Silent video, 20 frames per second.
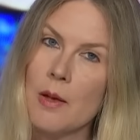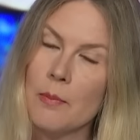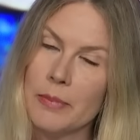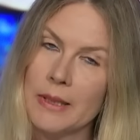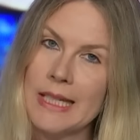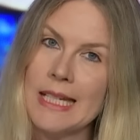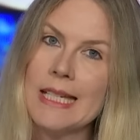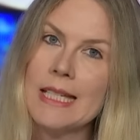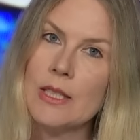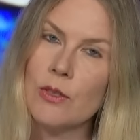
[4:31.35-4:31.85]

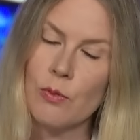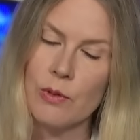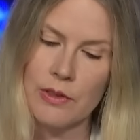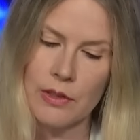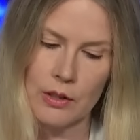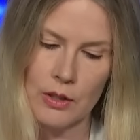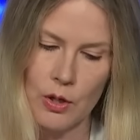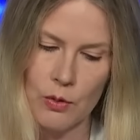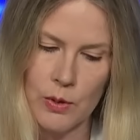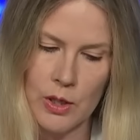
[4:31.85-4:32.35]
pleased with
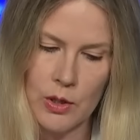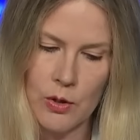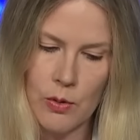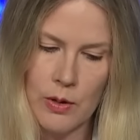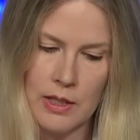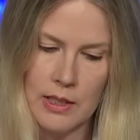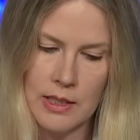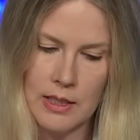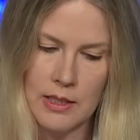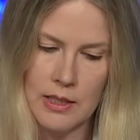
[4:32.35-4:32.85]
the lower
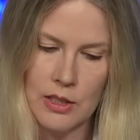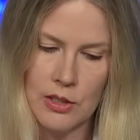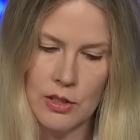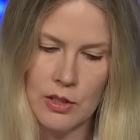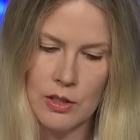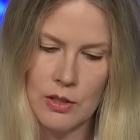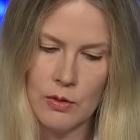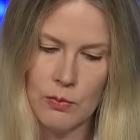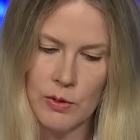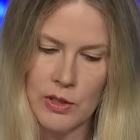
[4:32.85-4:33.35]
court decisions,